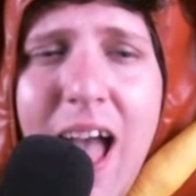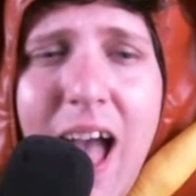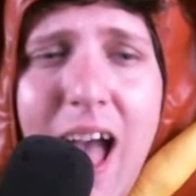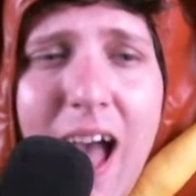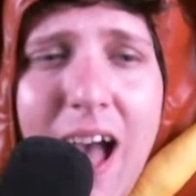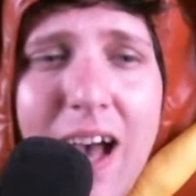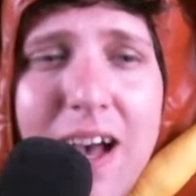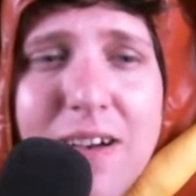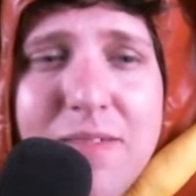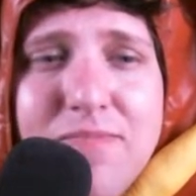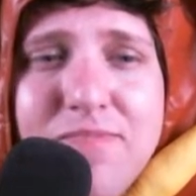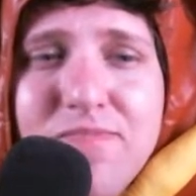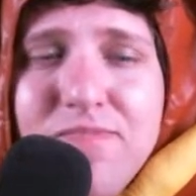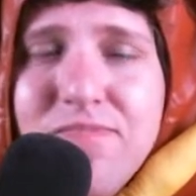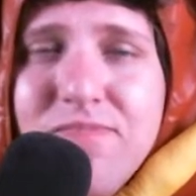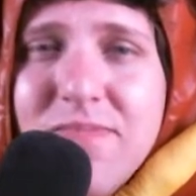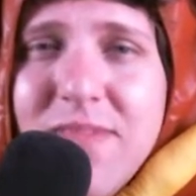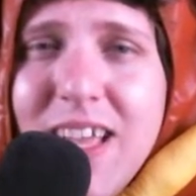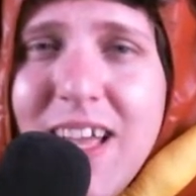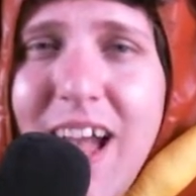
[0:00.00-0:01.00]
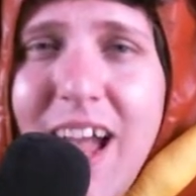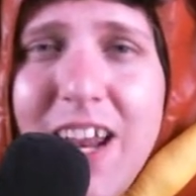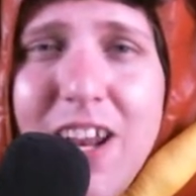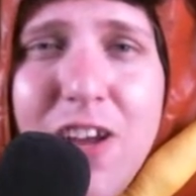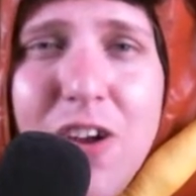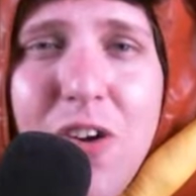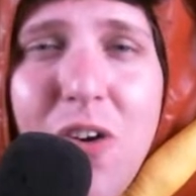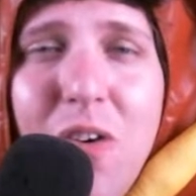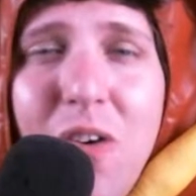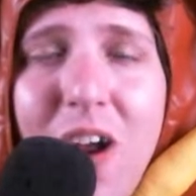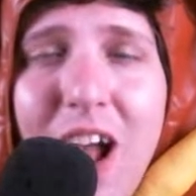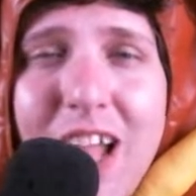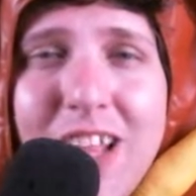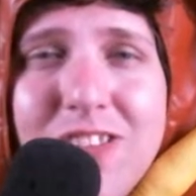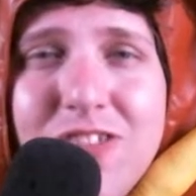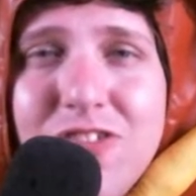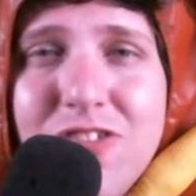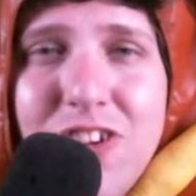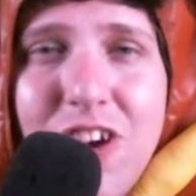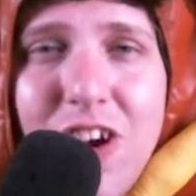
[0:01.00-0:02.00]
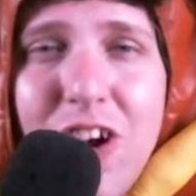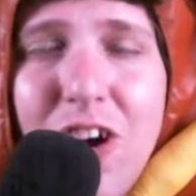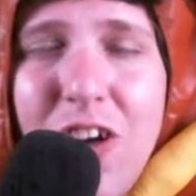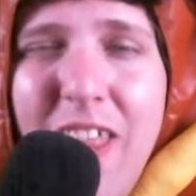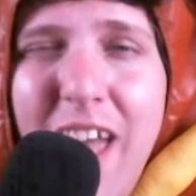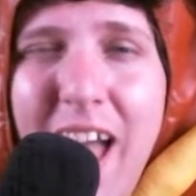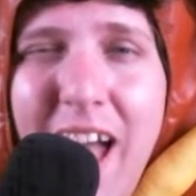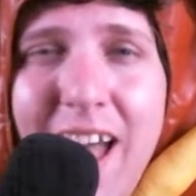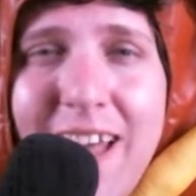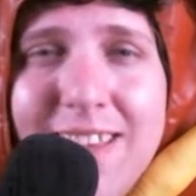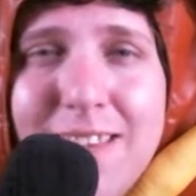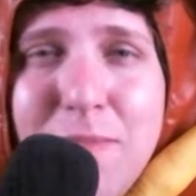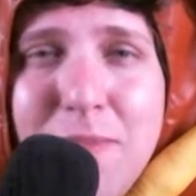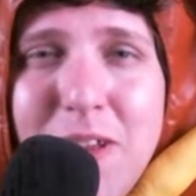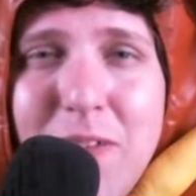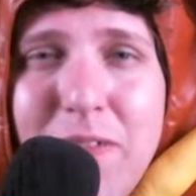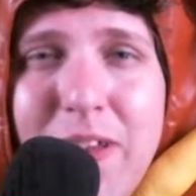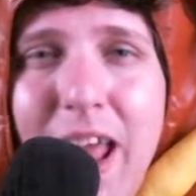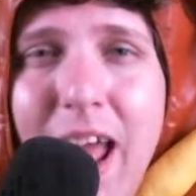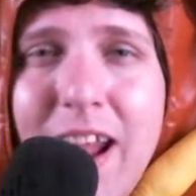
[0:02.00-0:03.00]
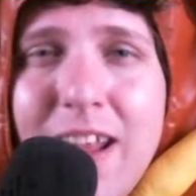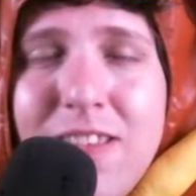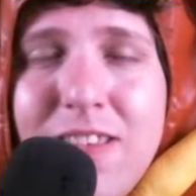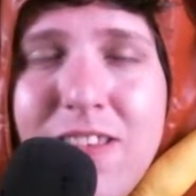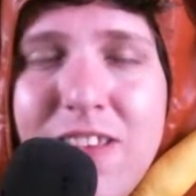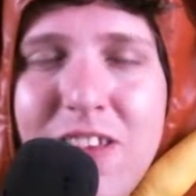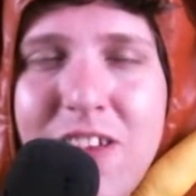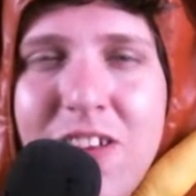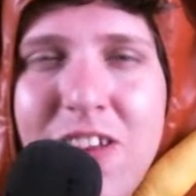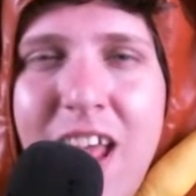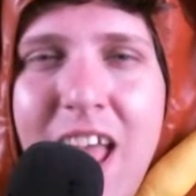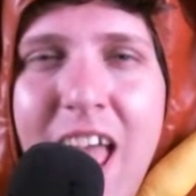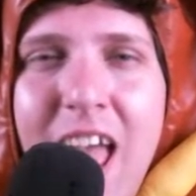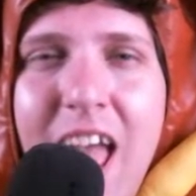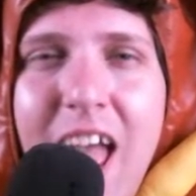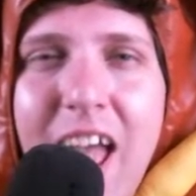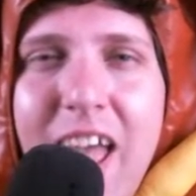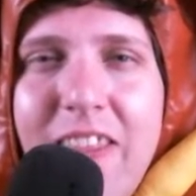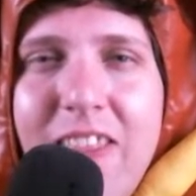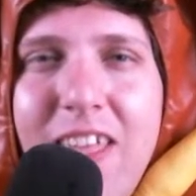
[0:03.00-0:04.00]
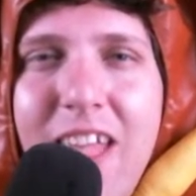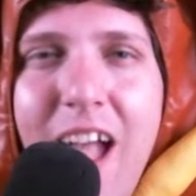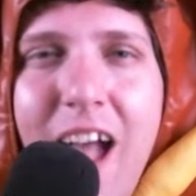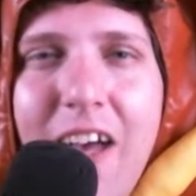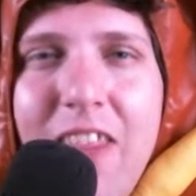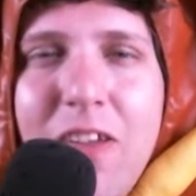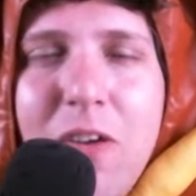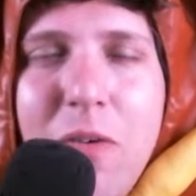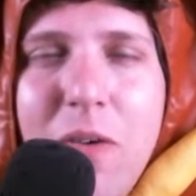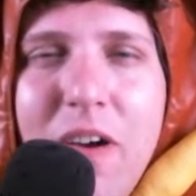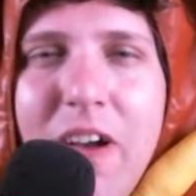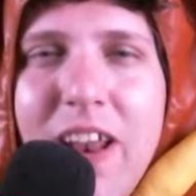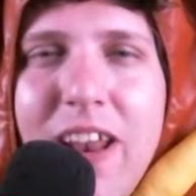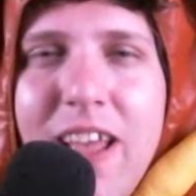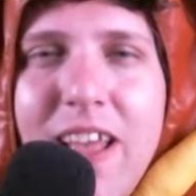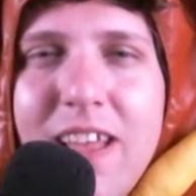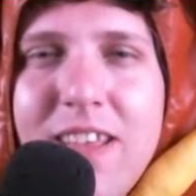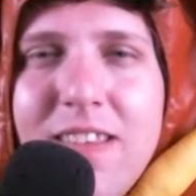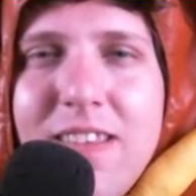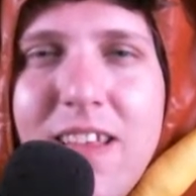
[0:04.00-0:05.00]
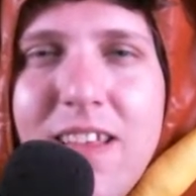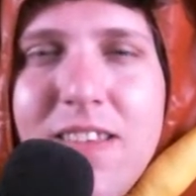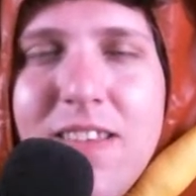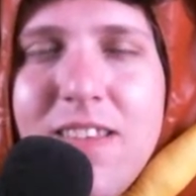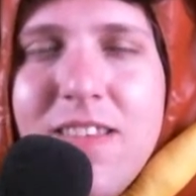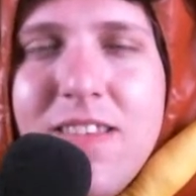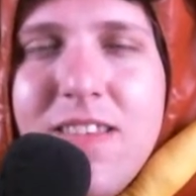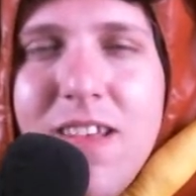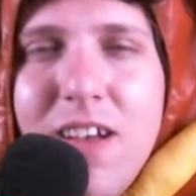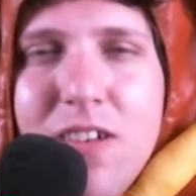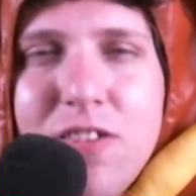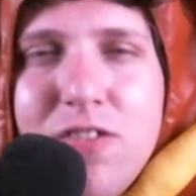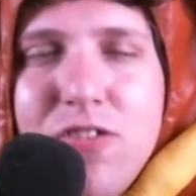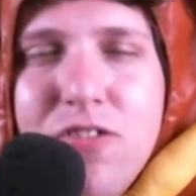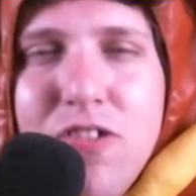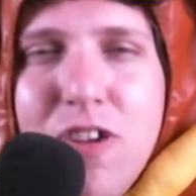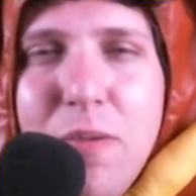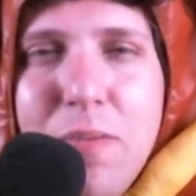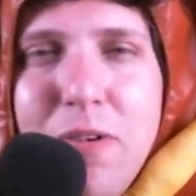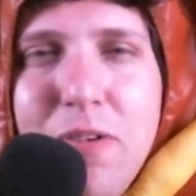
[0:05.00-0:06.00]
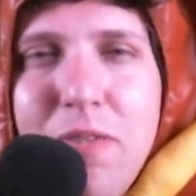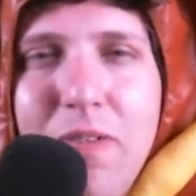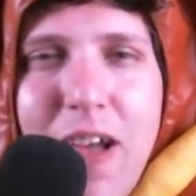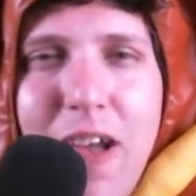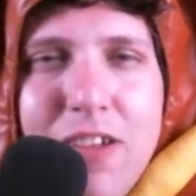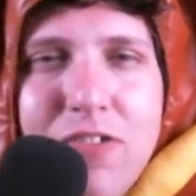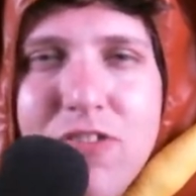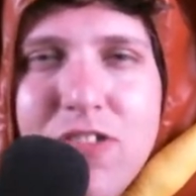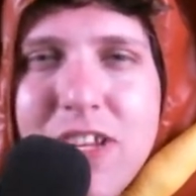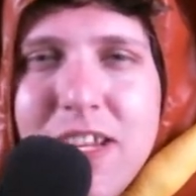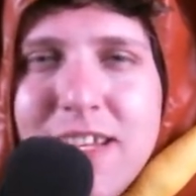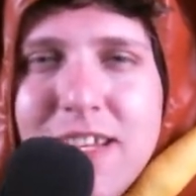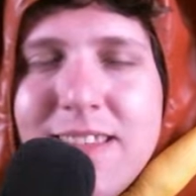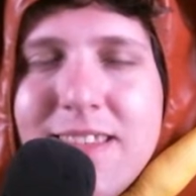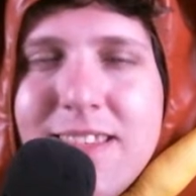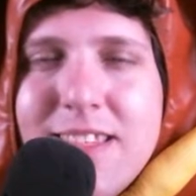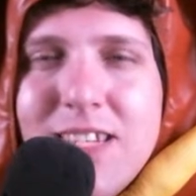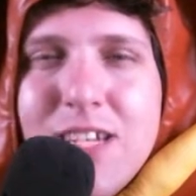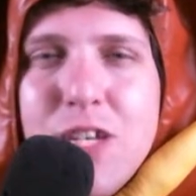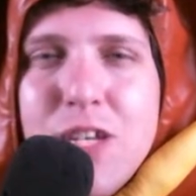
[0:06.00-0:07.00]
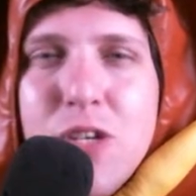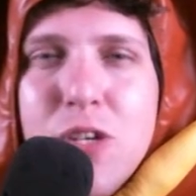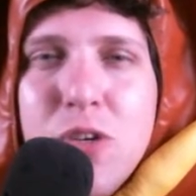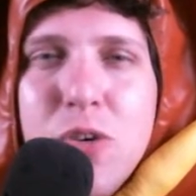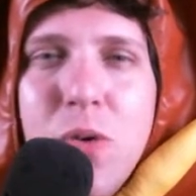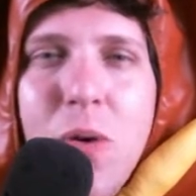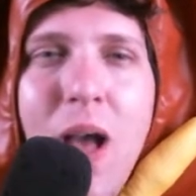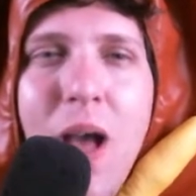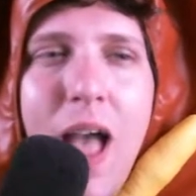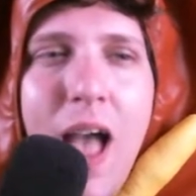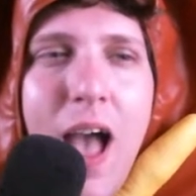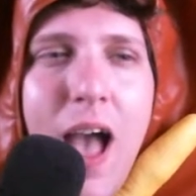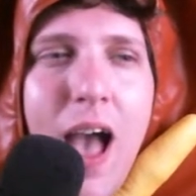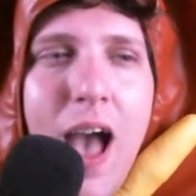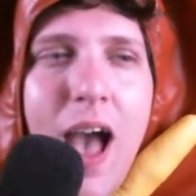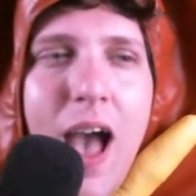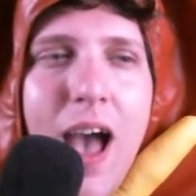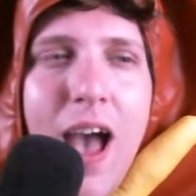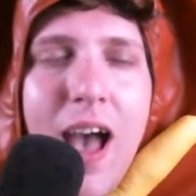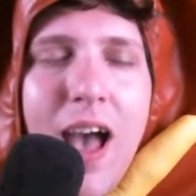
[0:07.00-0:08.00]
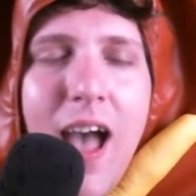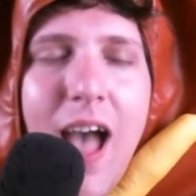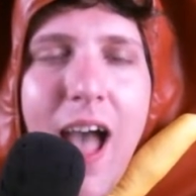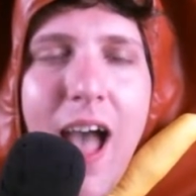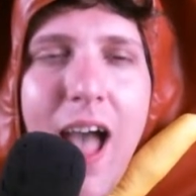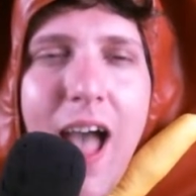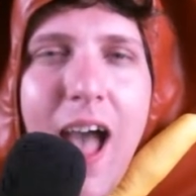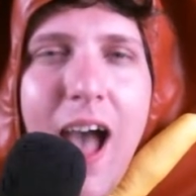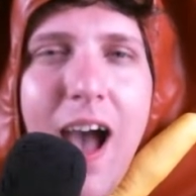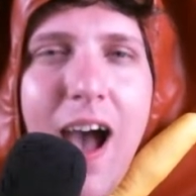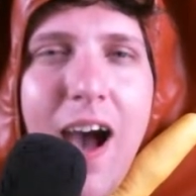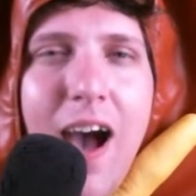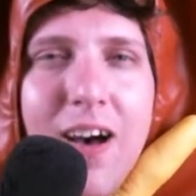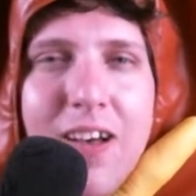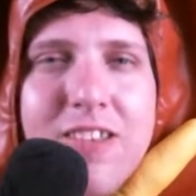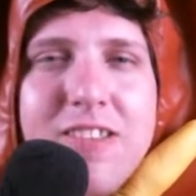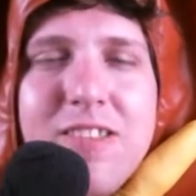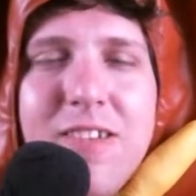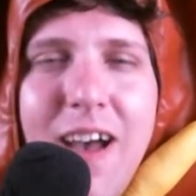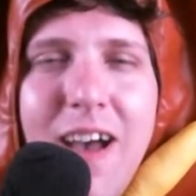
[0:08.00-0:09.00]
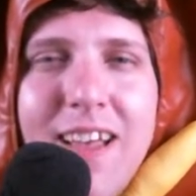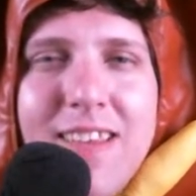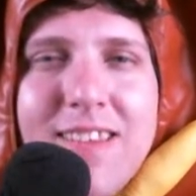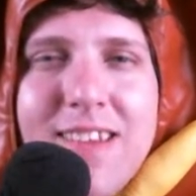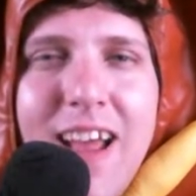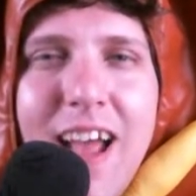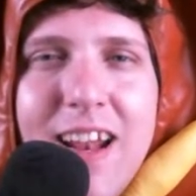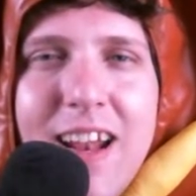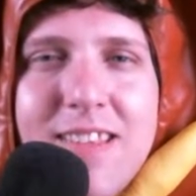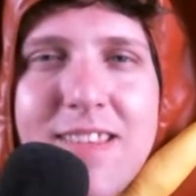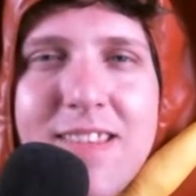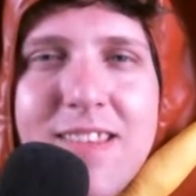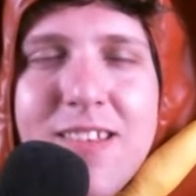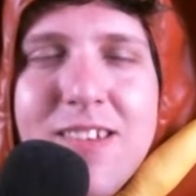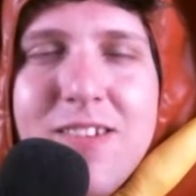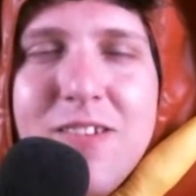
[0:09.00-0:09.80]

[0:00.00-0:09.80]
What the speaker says: kind of grunge girl that has a bit of an attitude, and the other one is a sultry perfectionist who also has an attitude,